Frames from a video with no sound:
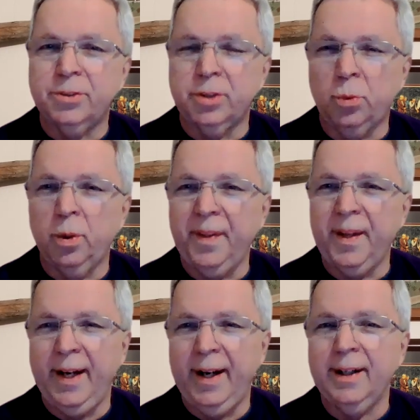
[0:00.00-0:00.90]
took what
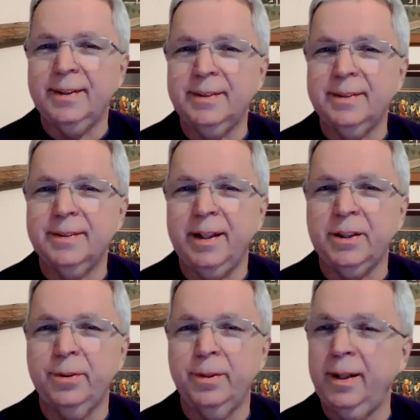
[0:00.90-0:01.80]
they had
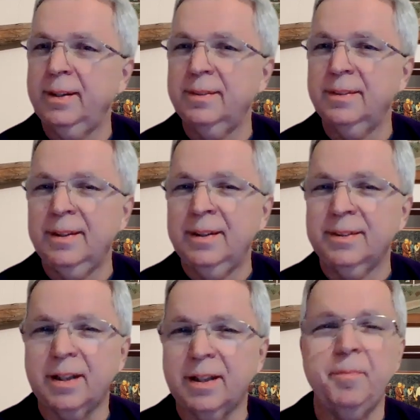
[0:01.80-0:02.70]
and created
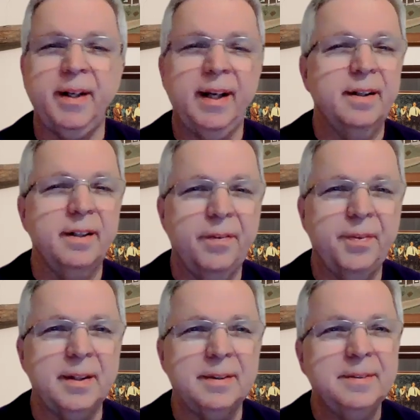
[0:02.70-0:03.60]
something out of
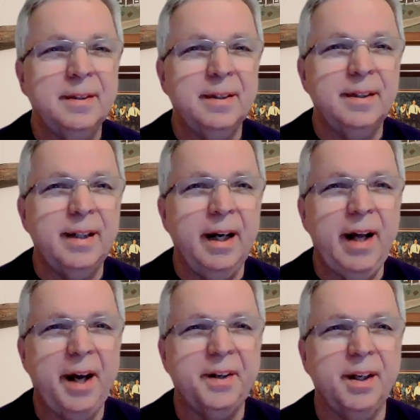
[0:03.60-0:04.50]
nothing
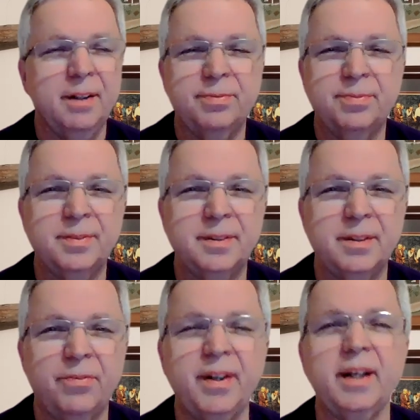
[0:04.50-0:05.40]
and had enough
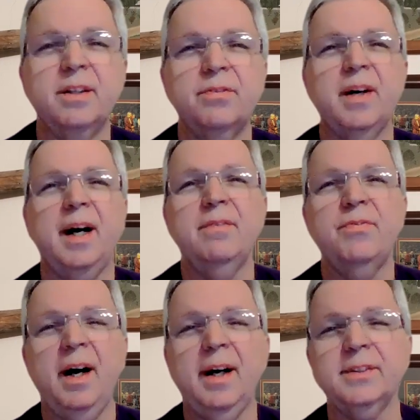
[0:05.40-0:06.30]
to feed the
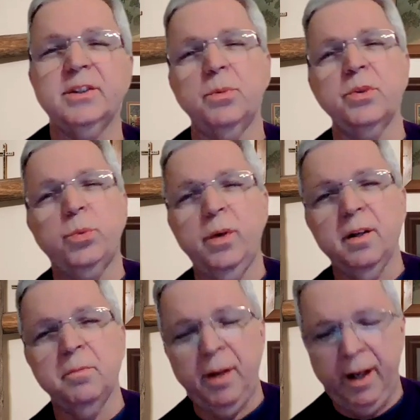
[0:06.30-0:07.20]
5,000 with 12